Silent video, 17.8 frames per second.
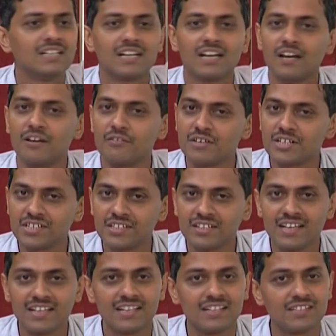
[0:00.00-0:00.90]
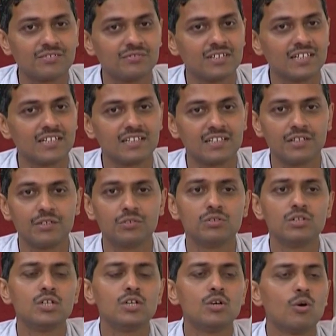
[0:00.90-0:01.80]
convection I guess we can give.
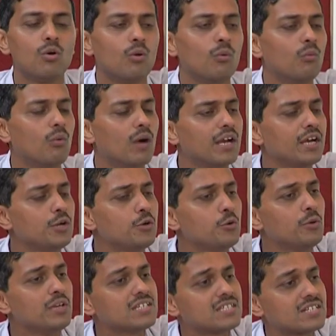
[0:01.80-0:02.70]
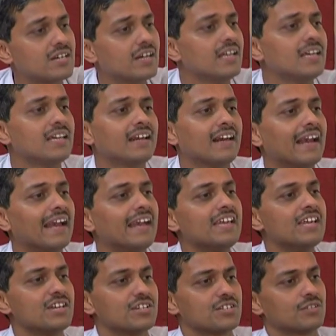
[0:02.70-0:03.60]
Why do we study
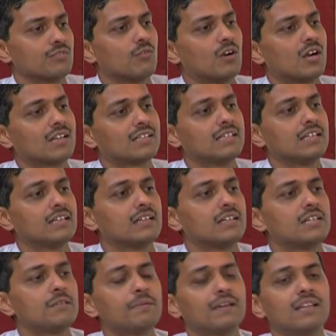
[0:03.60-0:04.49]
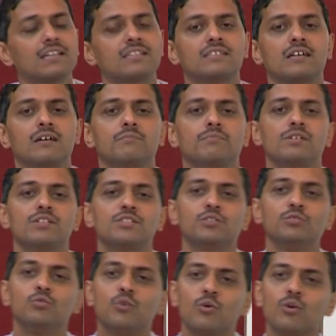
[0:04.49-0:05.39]
radiation? What are the typical examples
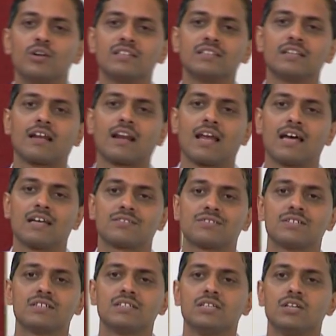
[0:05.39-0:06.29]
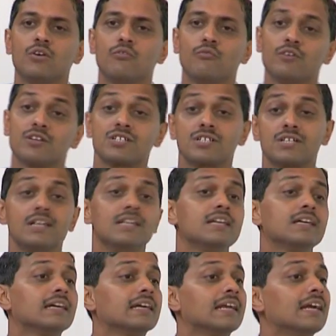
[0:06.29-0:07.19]
you quote in the class for
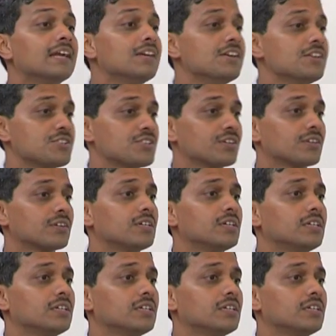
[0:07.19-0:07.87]
studying radiation?